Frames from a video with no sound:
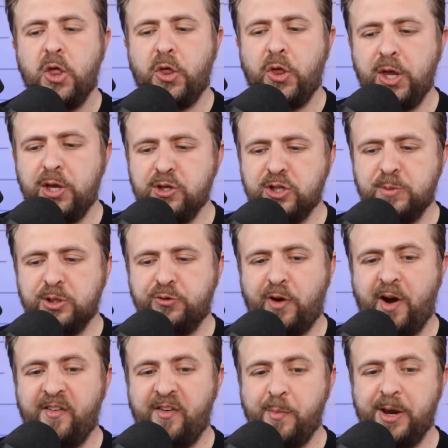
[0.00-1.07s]
Thank you so much for
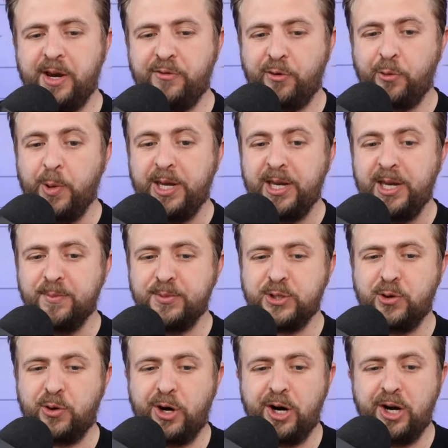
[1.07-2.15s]
everybody for waking up
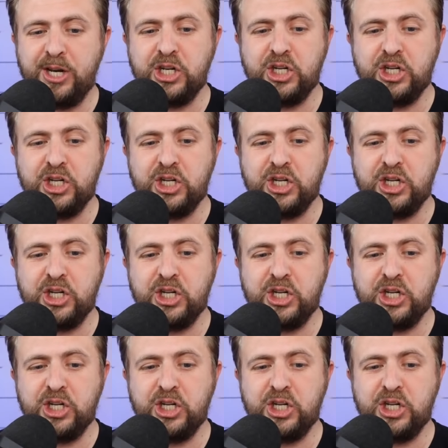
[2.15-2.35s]
so early.